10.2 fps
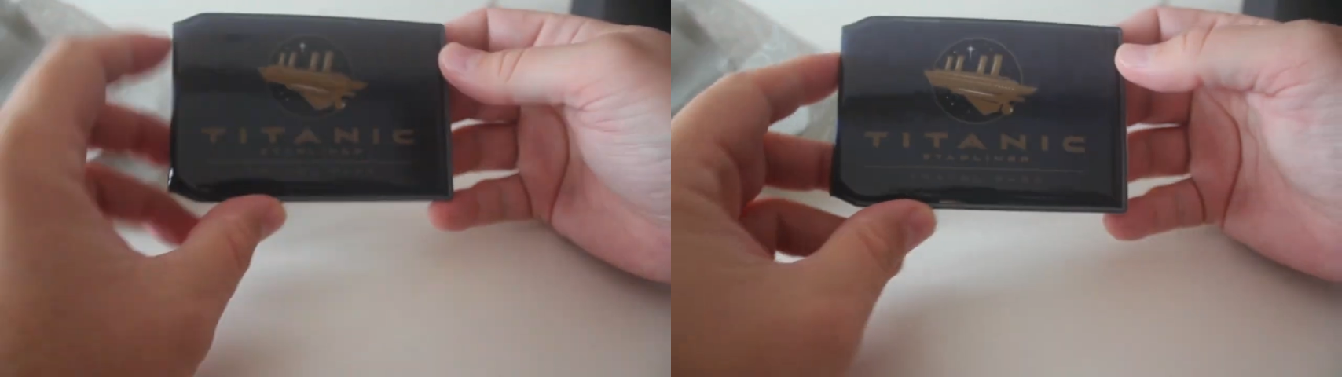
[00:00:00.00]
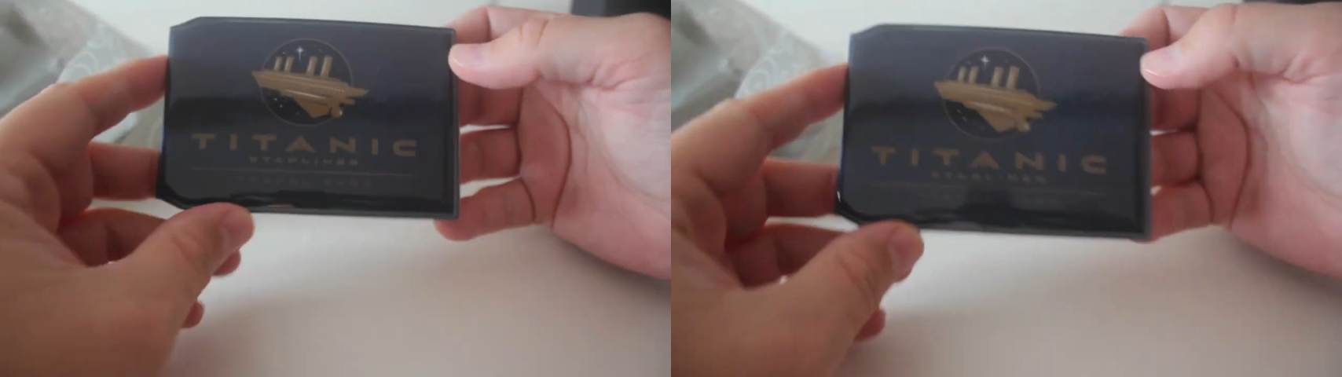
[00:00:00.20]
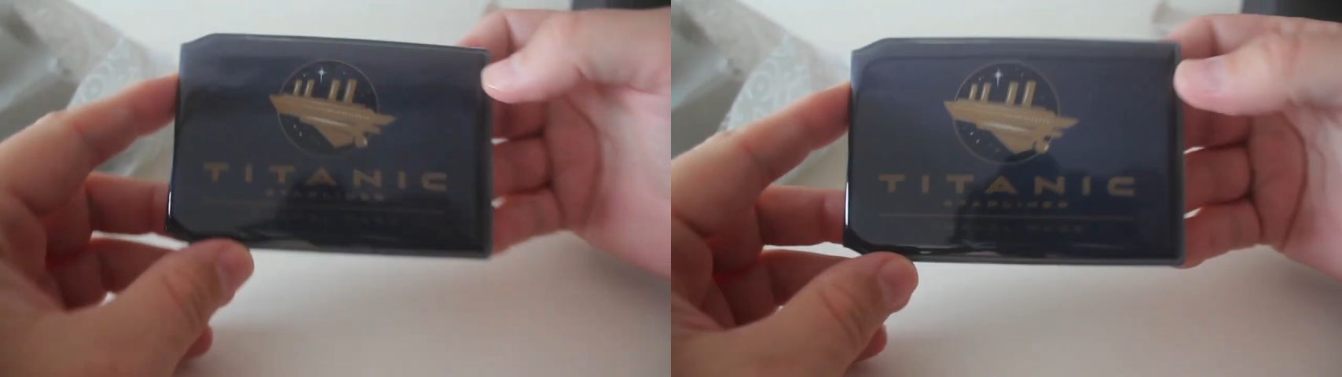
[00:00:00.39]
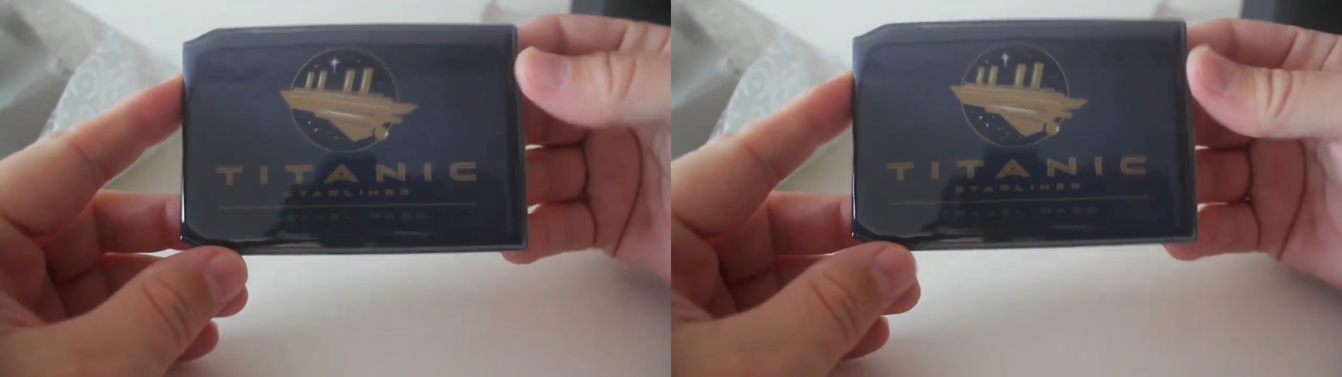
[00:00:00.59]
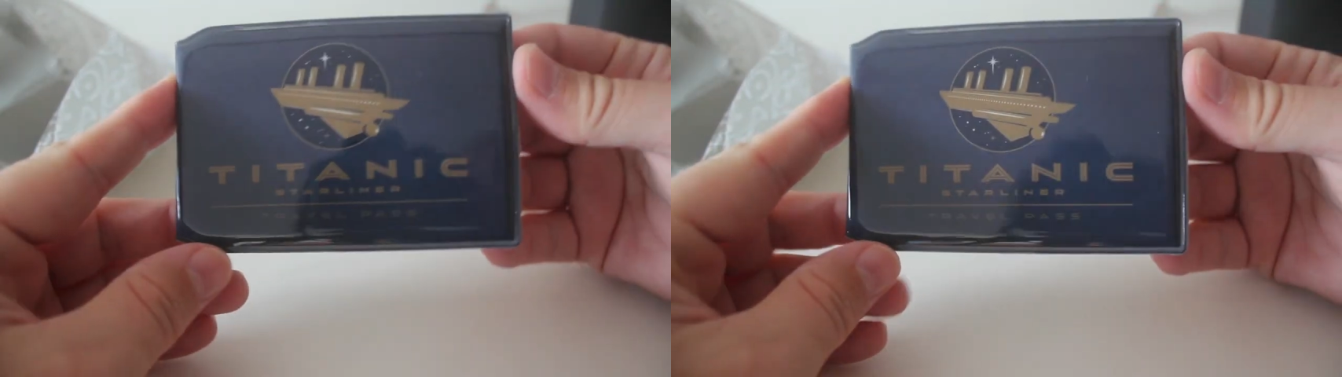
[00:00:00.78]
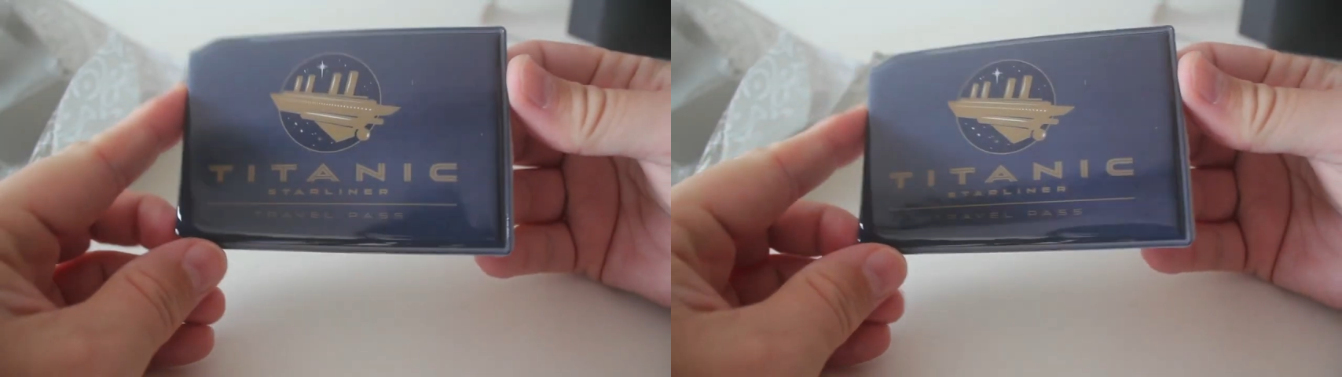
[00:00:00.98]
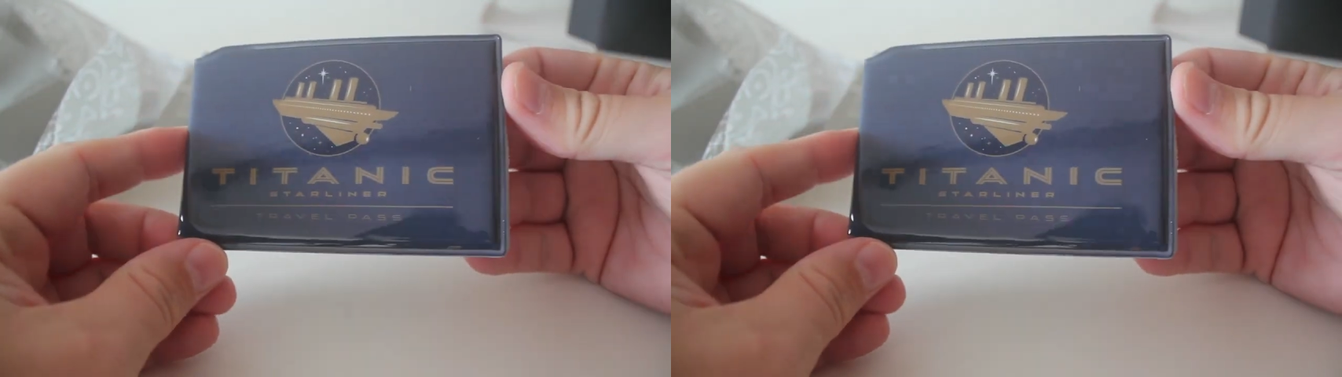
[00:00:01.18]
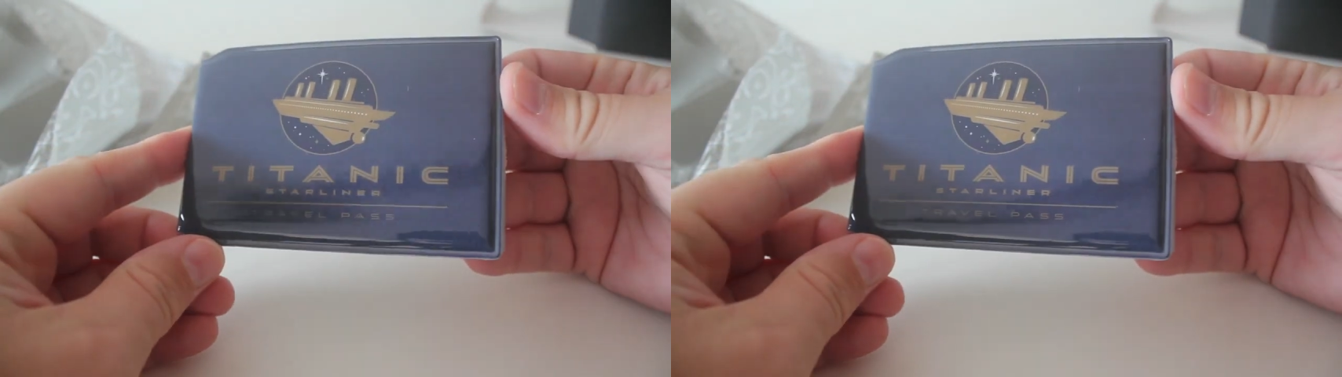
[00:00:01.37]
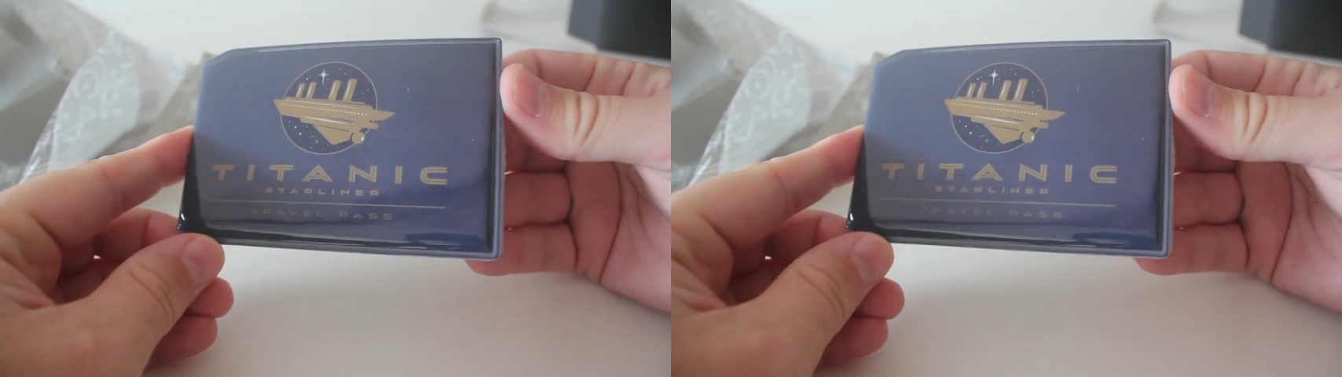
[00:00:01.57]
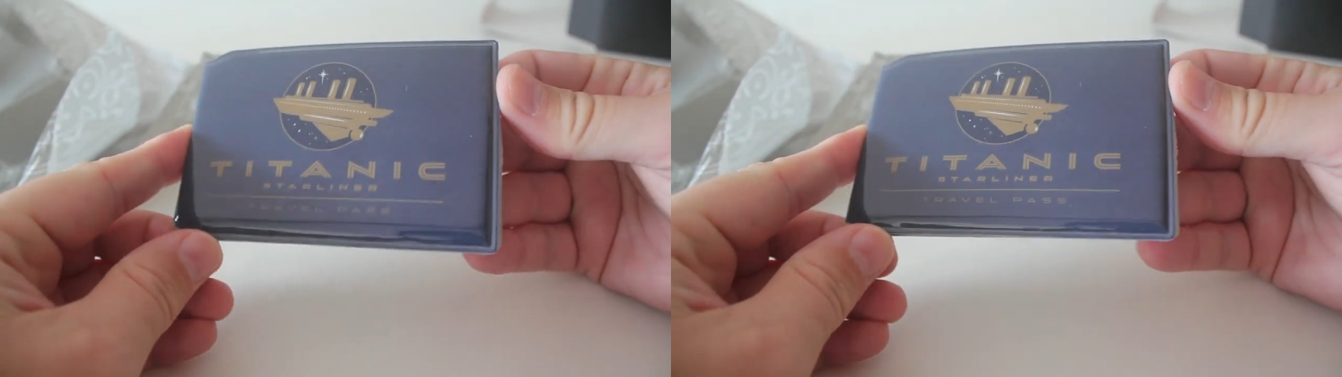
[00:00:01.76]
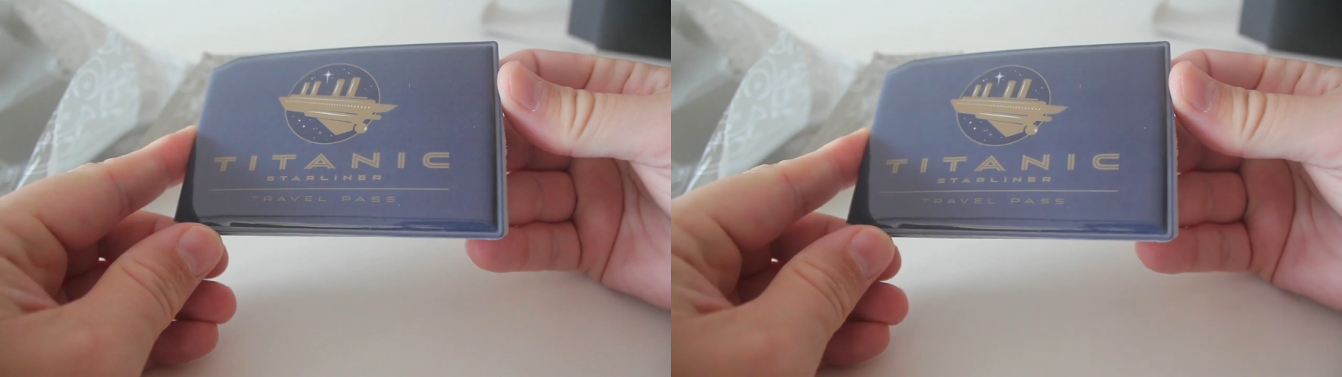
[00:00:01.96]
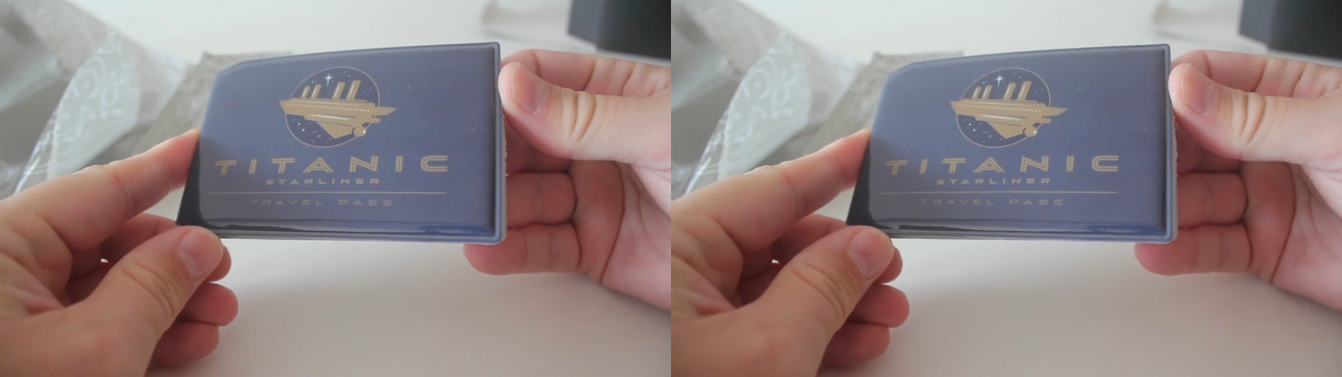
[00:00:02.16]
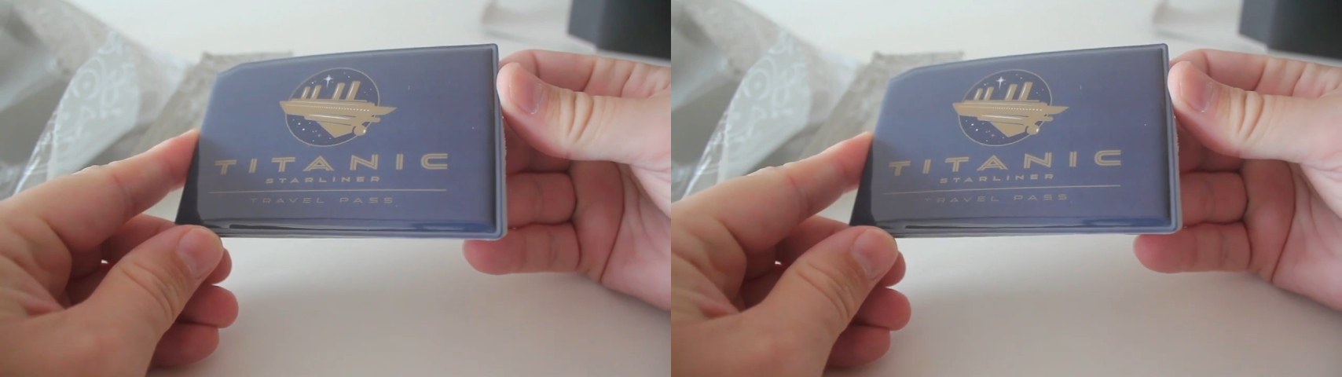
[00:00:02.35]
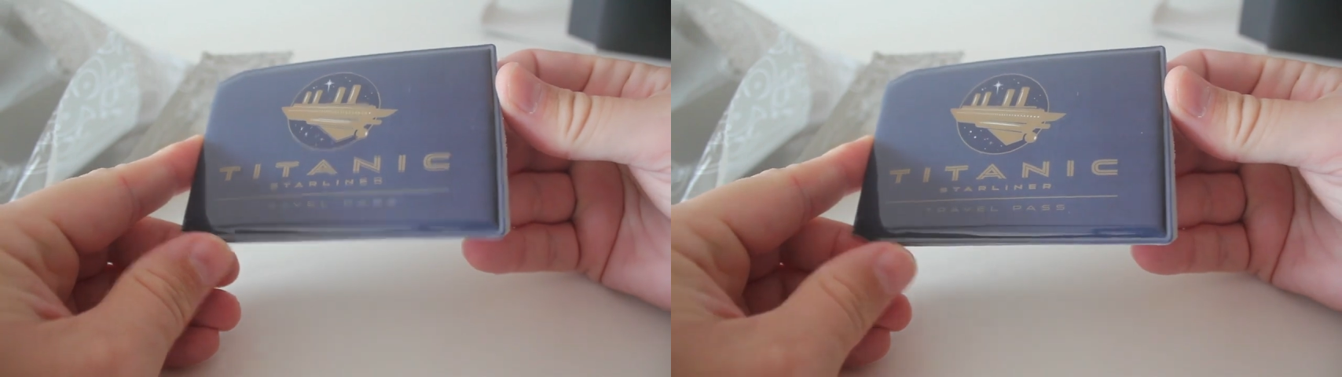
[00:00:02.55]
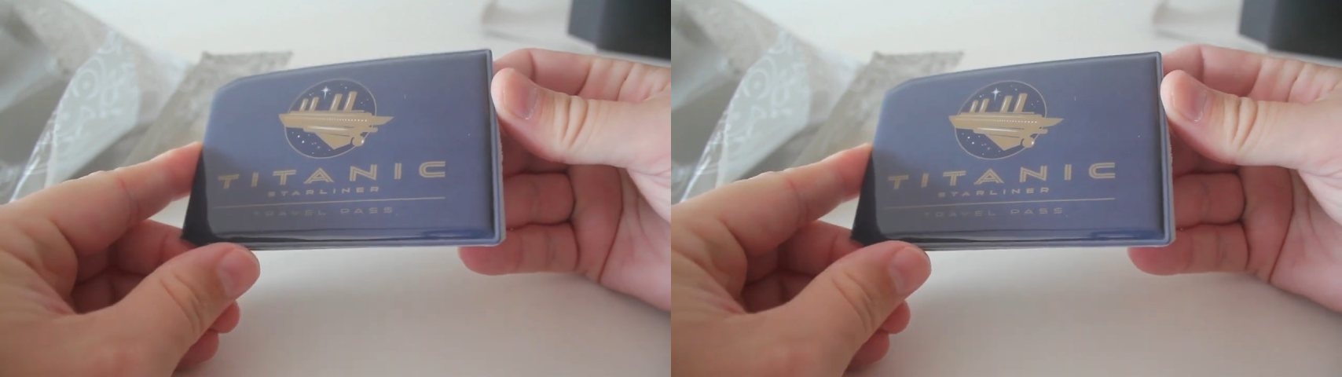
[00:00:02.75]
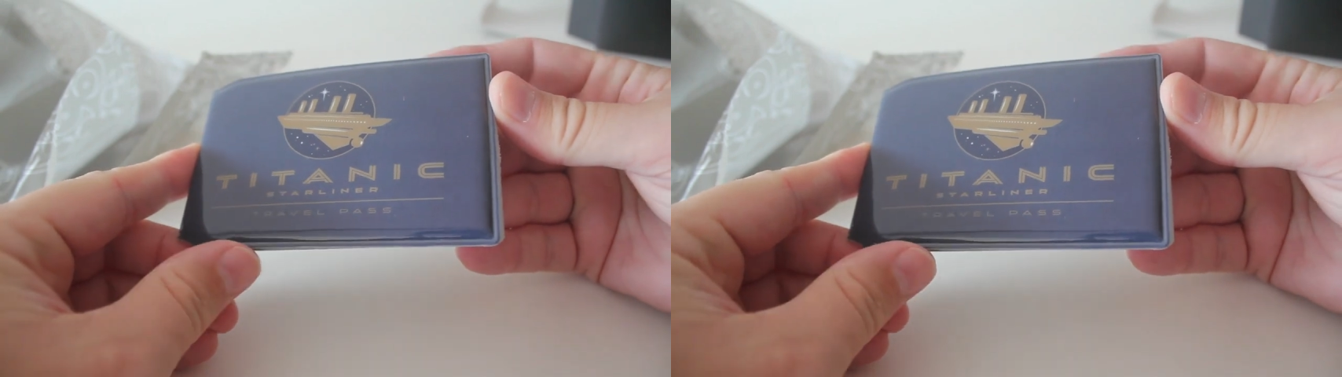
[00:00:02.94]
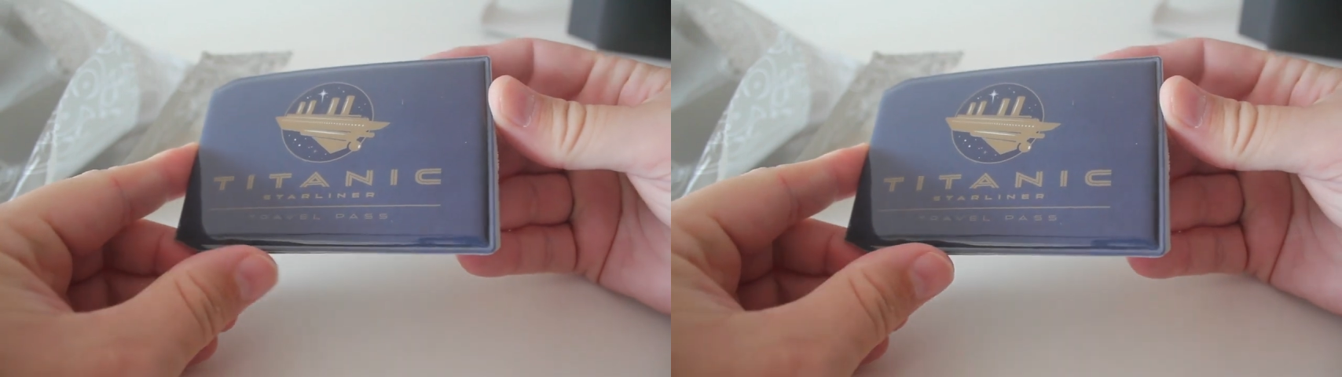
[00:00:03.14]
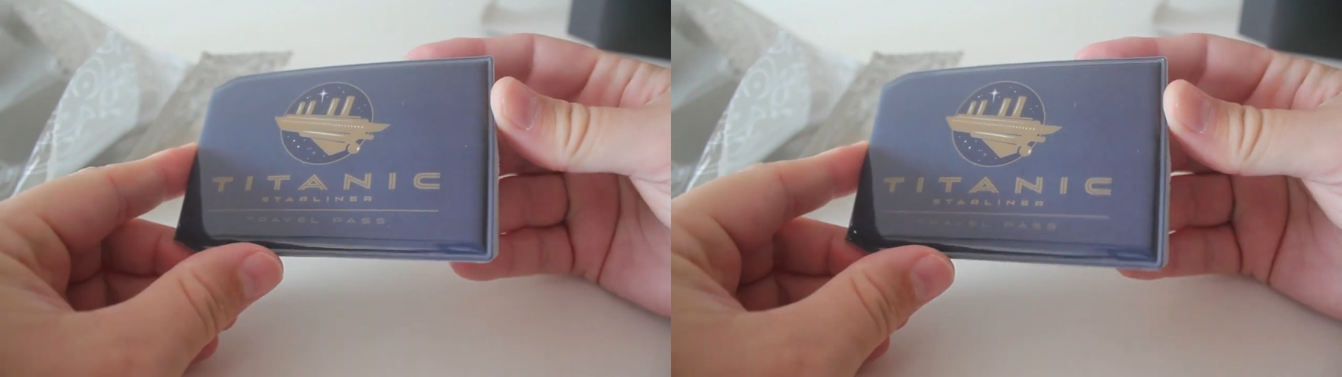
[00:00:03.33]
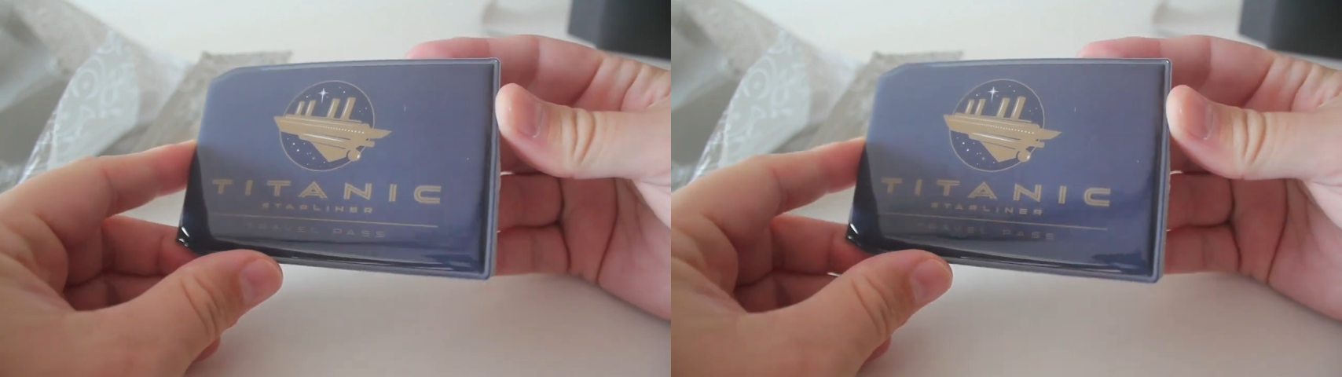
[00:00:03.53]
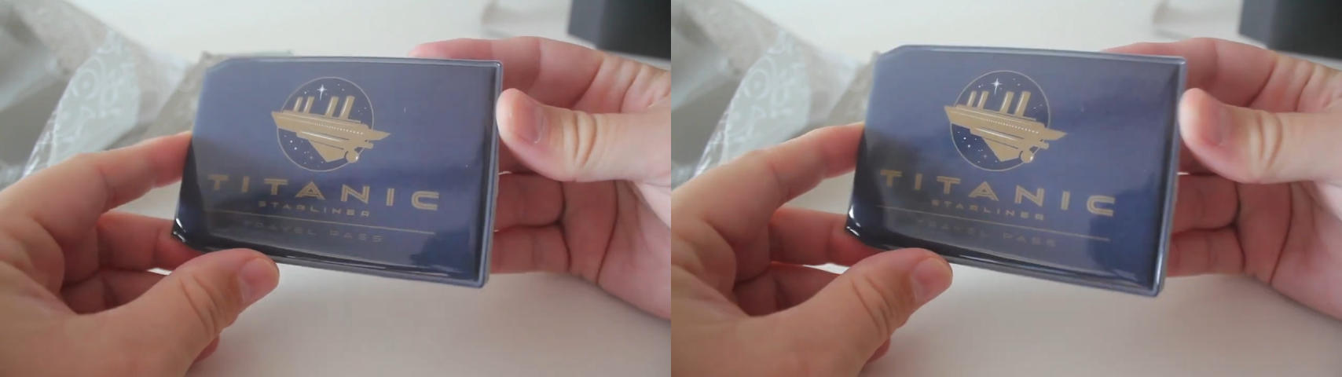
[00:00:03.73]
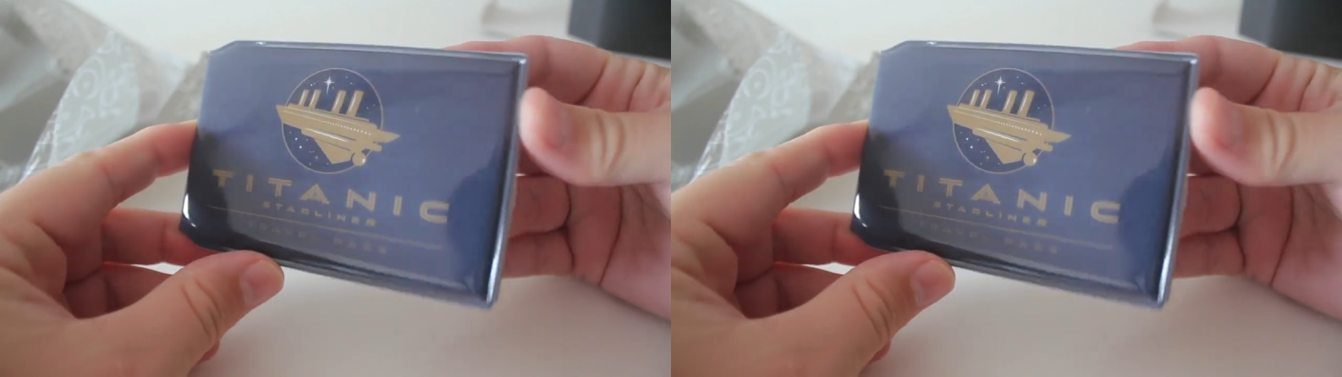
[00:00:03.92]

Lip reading: [unreadable: no face in view]